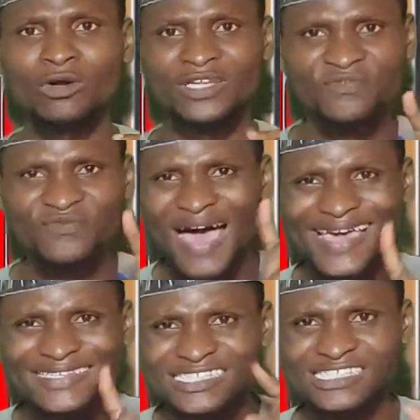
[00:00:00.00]

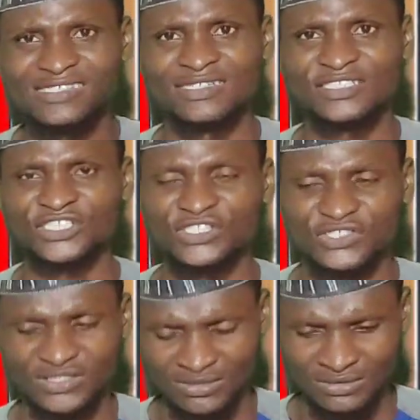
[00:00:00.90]
defines
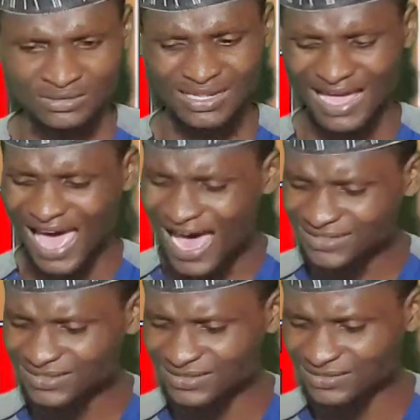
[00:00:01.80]
treason
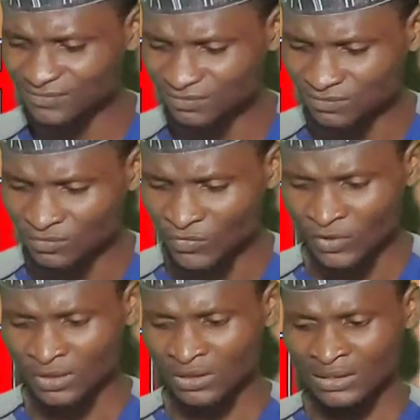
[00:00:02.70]
as
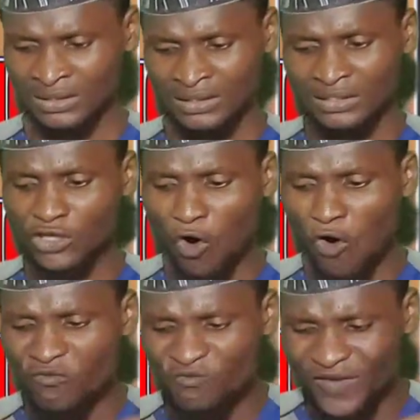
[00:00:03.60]
the
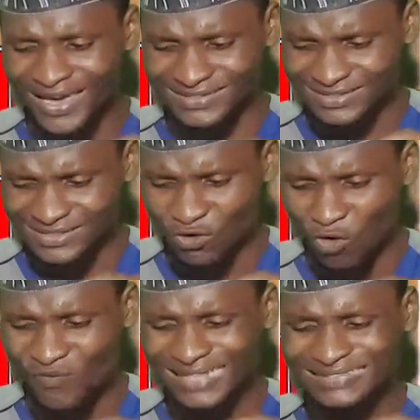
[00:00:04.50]
offense
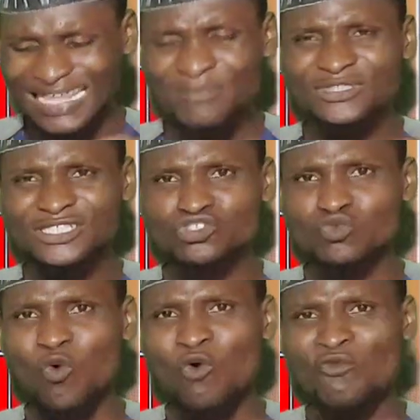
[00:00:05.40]
of attempting
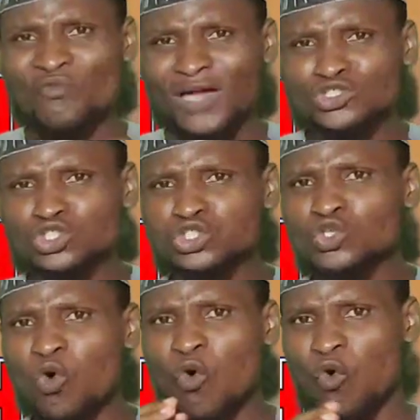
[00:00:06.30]
to
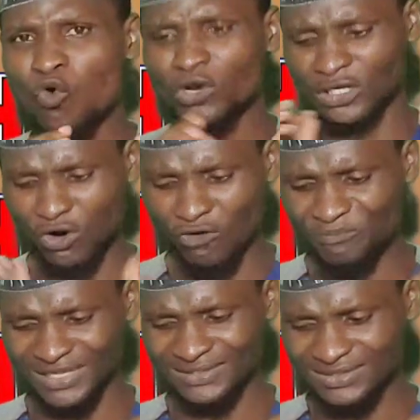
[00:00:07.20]
overthrow the
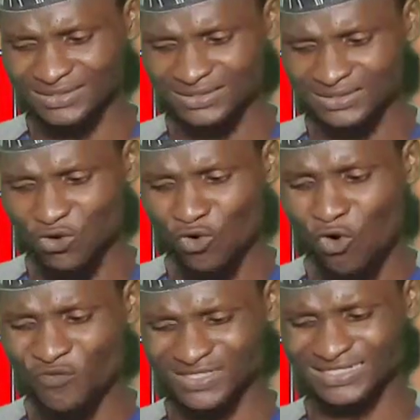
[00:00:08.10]
government
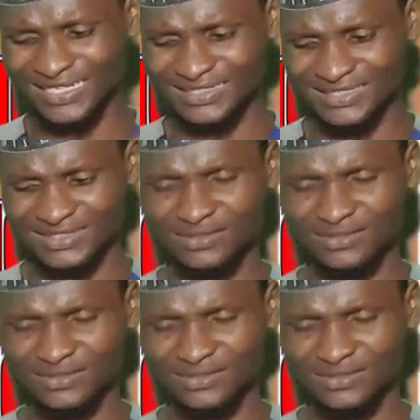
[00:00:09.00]
of a state.